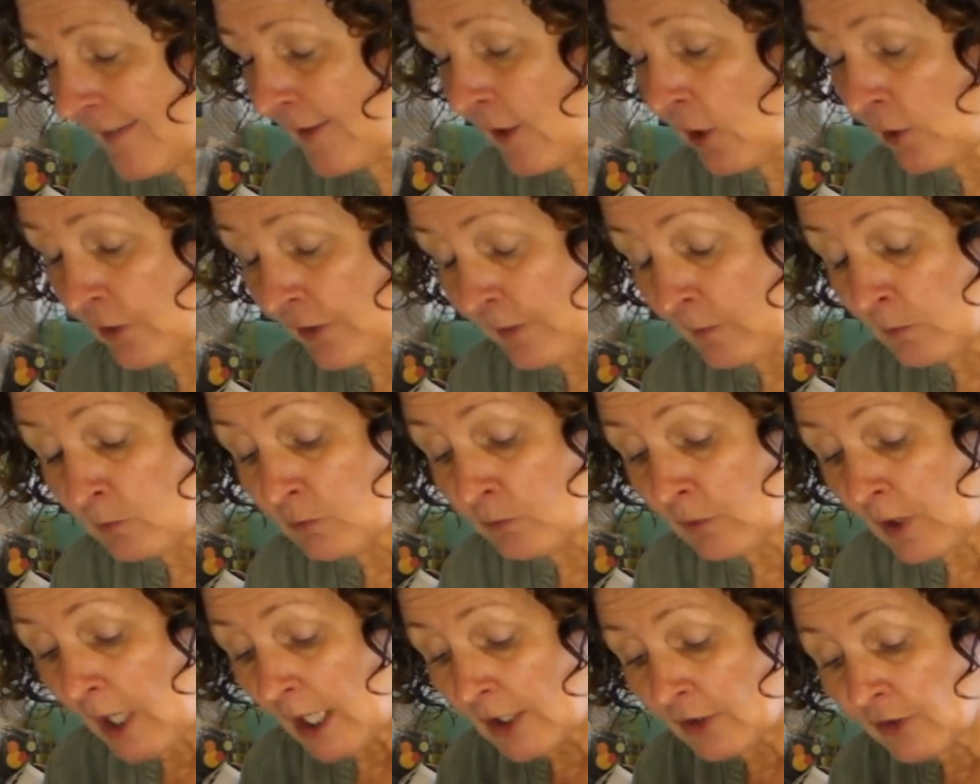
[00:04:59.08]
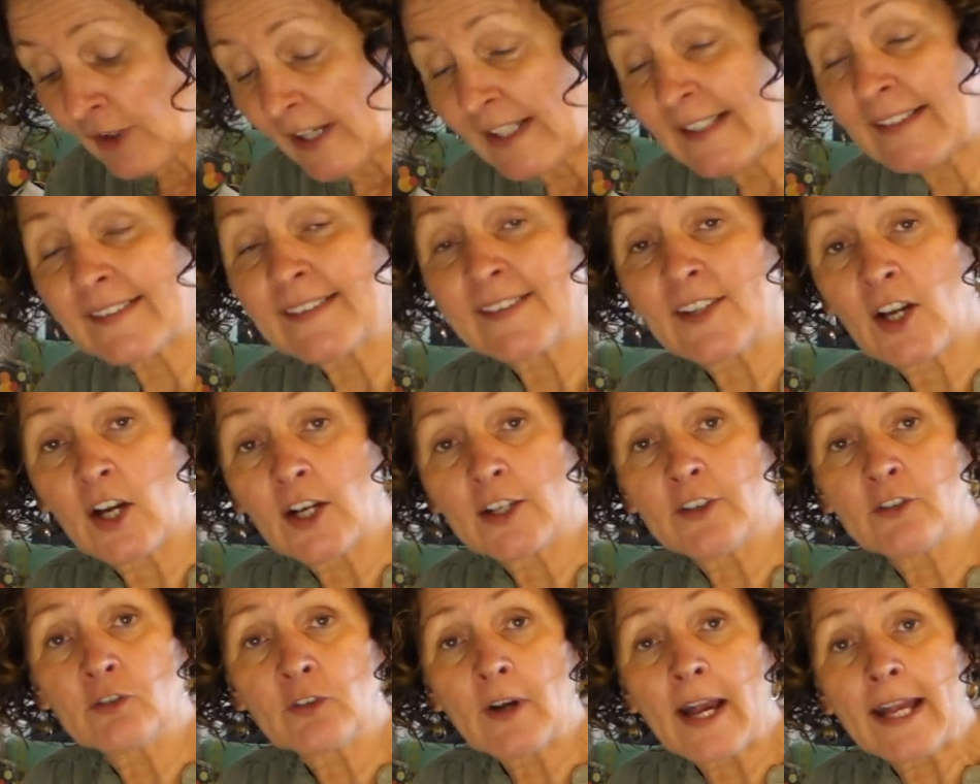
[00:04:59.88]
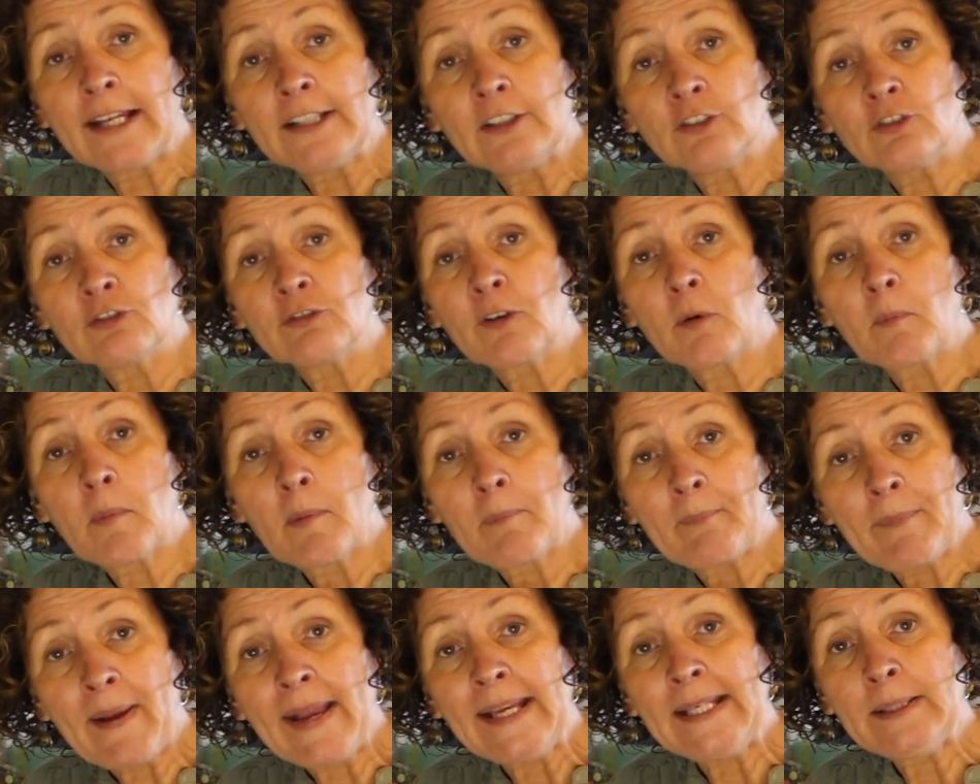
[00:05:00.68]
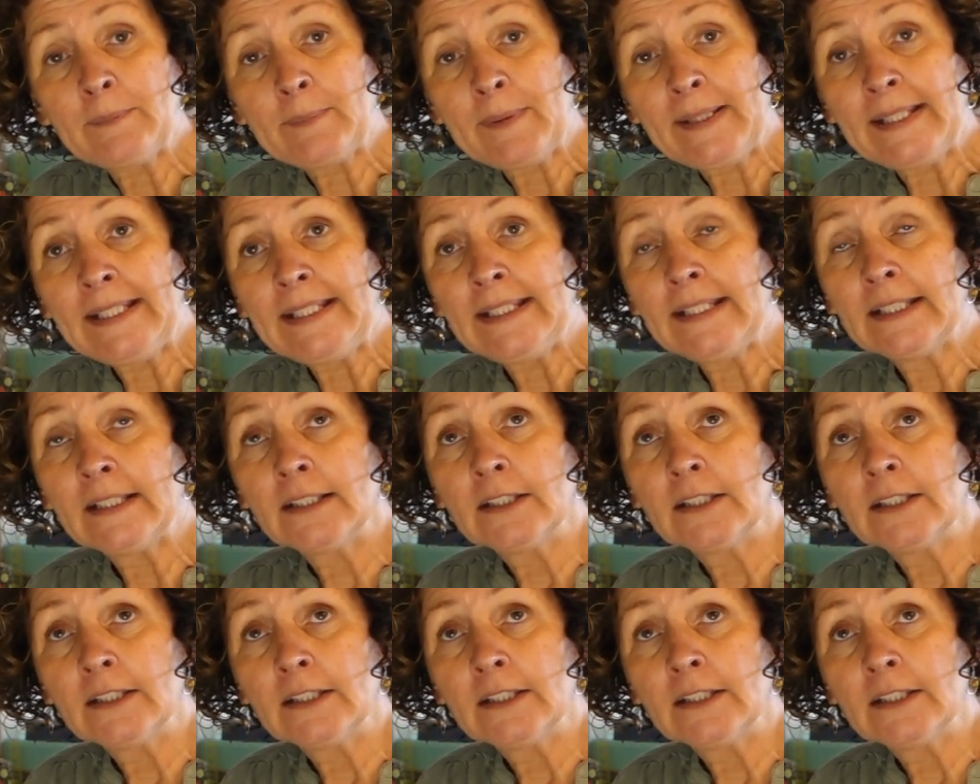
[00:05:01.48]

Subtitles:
got a great size range from a baby,